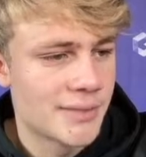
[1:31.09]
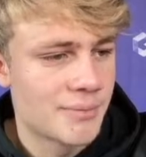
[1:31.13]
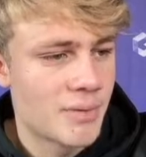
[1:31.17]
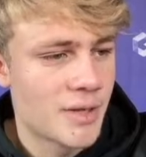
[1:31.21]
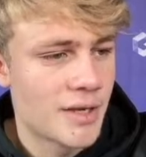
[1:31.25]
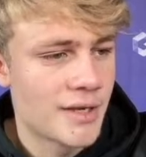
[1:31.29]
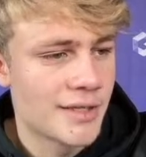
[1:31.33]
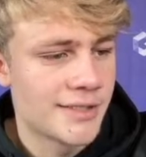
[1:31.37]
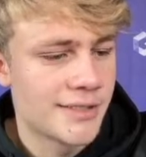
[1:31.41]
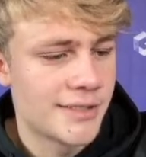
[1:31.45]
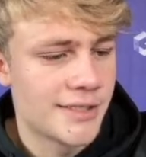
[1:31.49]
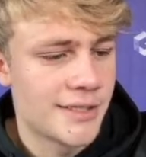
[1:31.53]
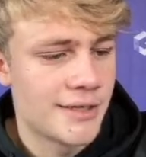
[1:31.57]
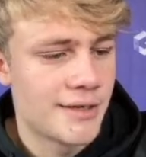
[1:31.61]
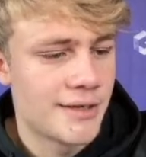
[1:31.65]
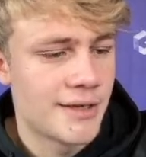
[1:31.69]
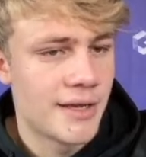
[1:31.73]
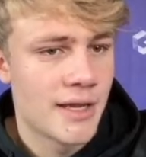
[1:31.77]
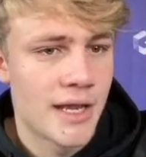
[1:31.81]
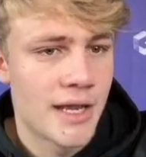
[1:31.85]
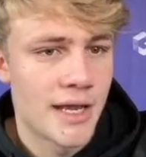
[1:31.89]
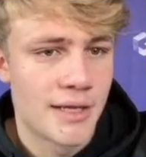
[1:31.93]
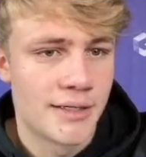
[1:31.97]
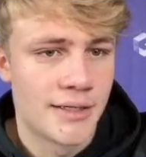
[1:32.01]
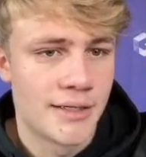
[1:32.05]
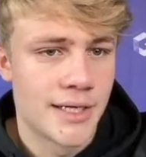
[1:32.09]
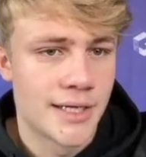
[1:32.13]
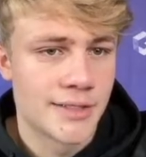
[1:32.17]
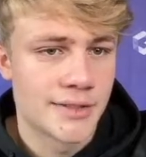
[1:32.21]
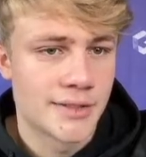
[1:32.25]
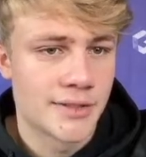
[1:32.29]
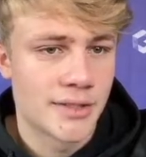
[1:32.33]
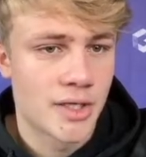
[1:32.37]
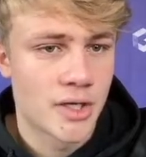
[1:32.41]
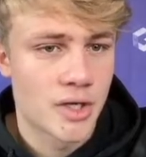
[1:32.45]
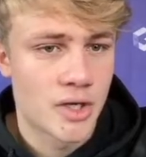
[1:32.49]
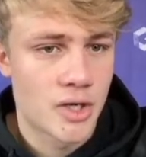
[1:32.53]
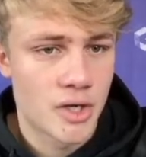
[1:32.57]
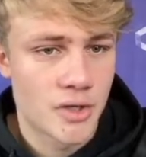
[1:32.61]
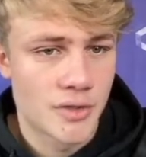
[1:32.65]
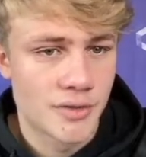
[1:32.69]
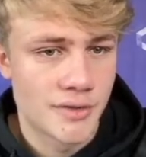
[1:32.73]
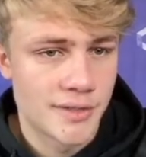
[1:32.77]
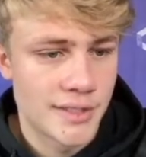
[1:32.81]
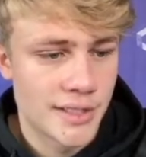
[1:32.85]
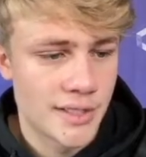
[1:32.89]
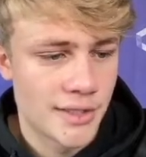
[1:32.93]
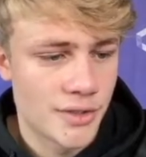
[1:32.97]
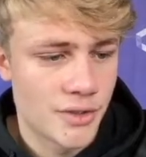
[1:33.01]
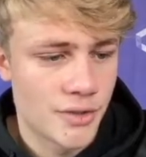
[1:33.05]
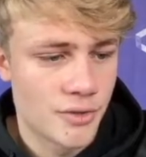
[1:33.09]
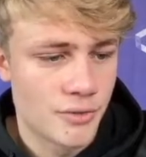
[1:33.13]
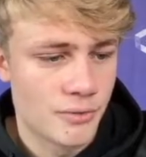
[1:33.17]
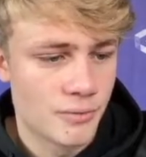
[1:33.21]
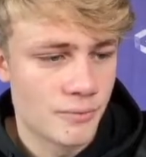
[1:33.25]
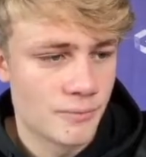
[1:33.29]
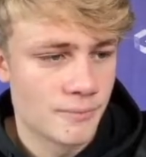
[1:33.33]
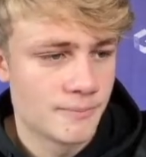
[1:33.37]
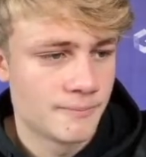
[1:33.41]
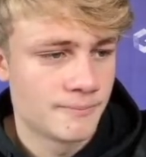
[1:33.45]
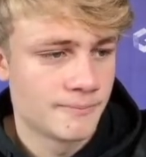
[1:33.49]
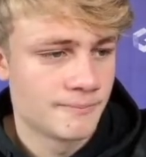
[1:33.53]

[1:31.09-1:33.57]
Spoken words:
policy and hit continue.